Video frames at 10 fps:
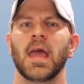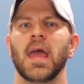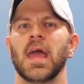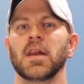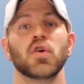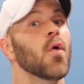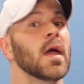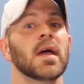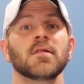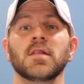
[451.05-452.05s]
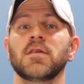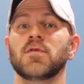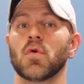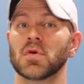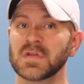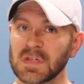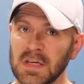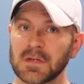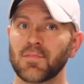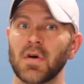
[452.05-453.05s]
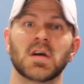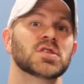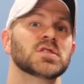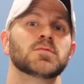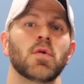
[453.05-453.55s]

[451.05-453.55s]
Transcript: And go ahead and leave your season predictions